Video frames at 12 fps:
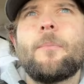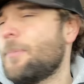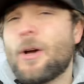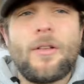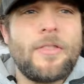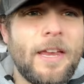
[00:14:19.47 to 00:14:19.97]

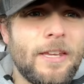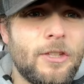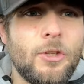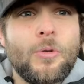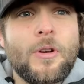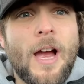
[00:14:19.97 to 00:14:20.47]
But
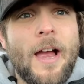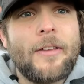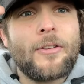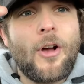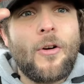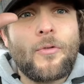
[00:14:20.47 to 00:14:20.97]
thank you
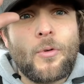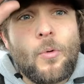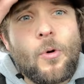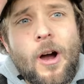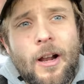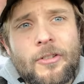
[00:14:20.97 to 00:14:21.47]
guys all for
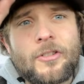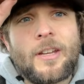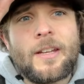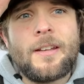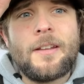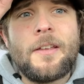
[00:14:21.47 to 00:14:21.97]

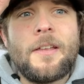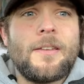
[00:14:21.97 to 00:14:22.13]
watching.